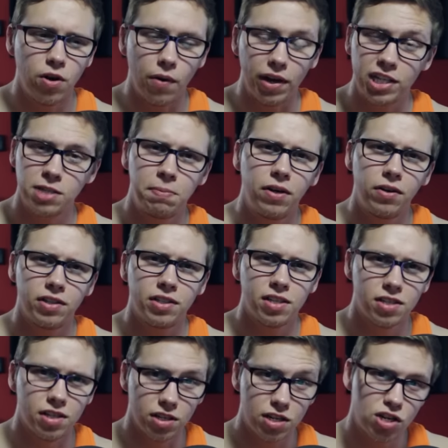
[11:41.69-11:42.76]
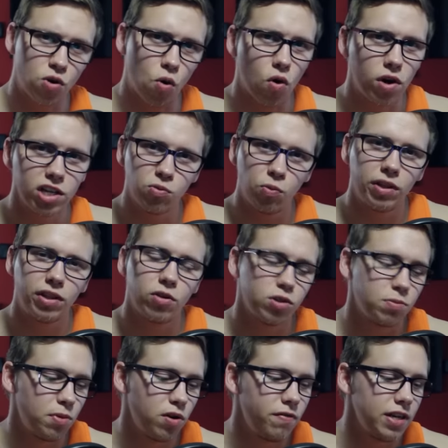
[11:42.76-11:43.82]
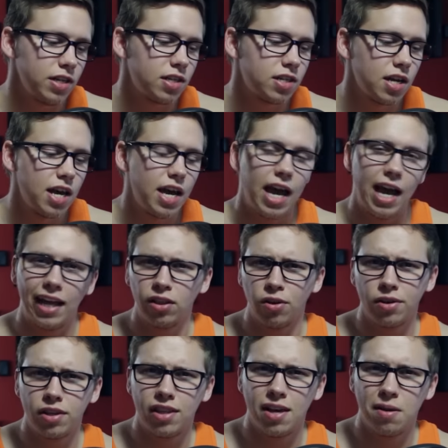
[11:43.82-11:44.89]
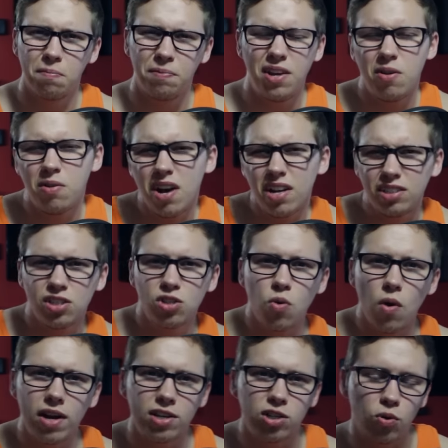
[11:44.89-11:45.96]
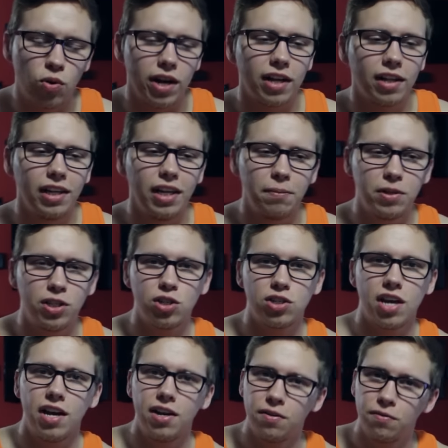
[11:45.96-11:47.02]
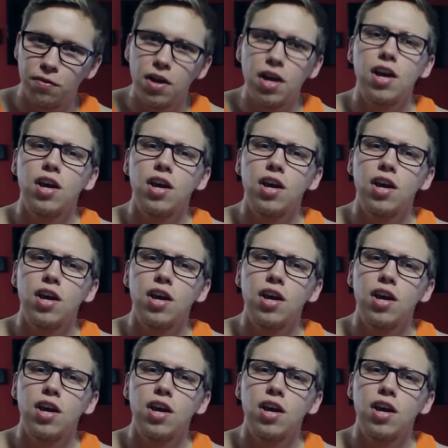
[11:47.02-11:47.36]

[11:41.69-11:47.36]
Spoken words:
experiences and stories with those movies and look at them, not just quite as critically, but just kind of,